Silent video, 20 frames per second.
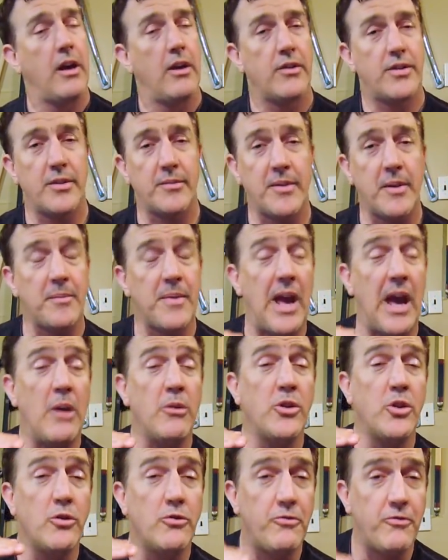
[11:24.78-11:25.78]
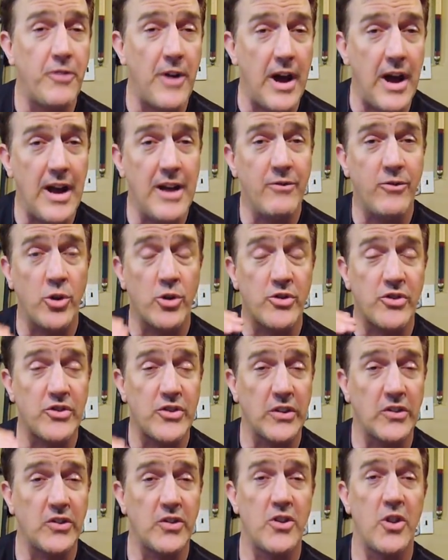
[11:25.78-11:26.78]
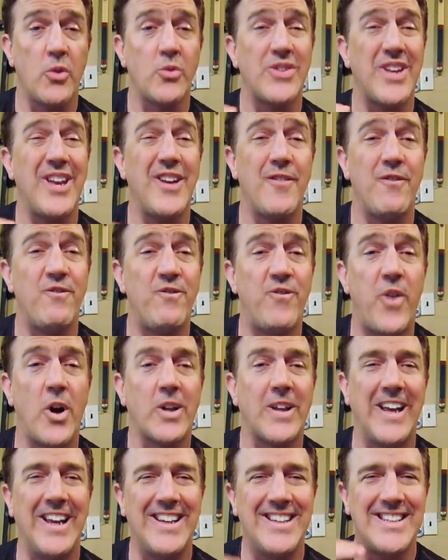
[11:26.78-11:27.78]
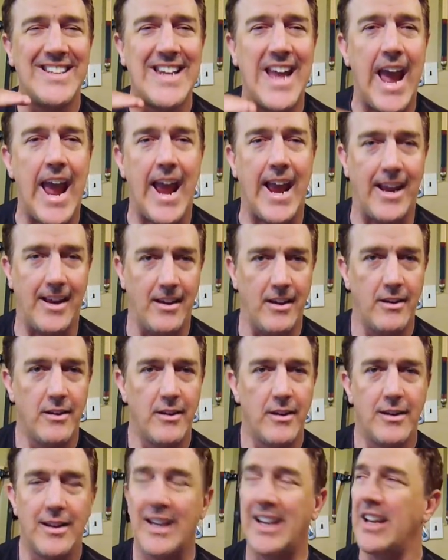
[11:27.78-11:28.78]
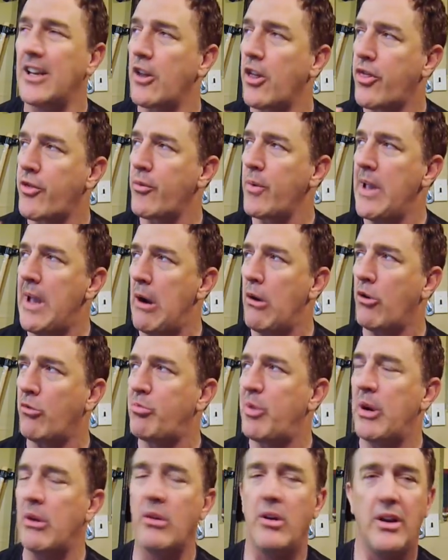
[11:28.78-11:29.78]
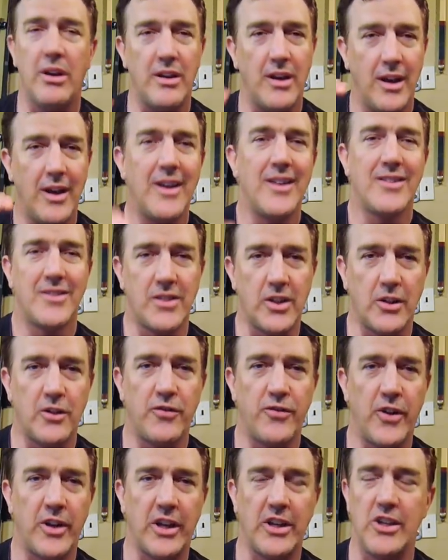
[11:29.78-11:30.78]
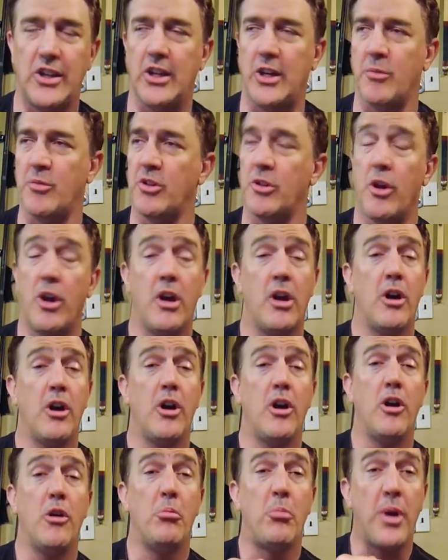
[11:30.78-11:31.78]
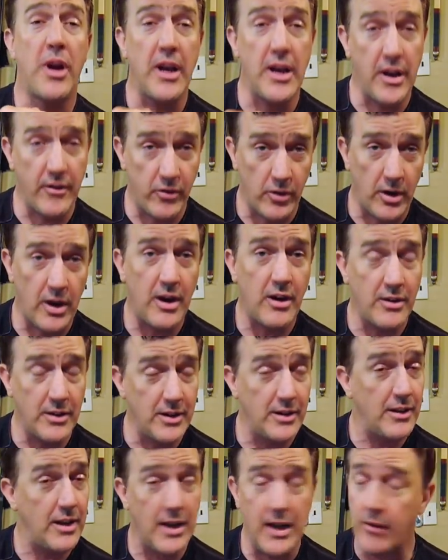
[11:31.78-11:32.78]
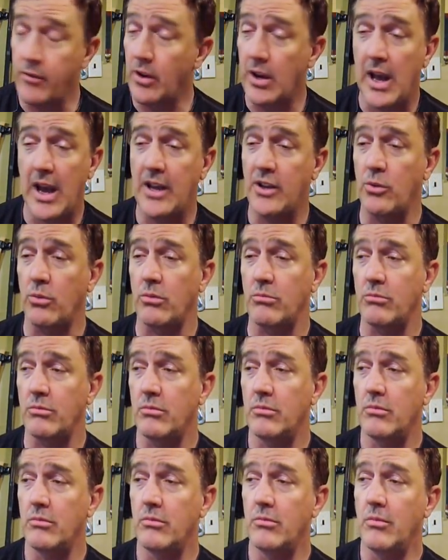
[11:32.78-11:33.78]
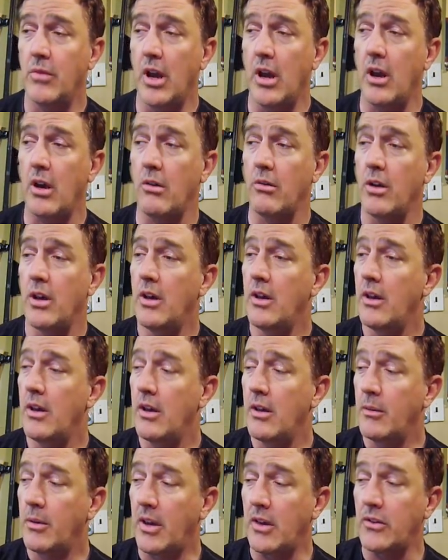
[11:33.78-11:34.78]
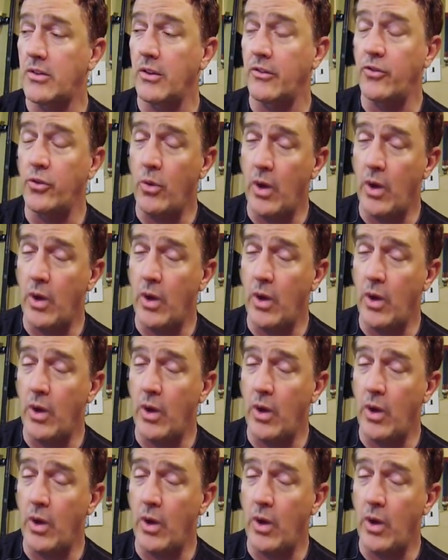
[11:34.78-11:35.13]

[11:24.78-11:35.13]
Sometimes I would do 5 or 6 of those in a fucking day. Like in a 3-hour period, 6 fucking jumps. But I never lied to him, you know. Because if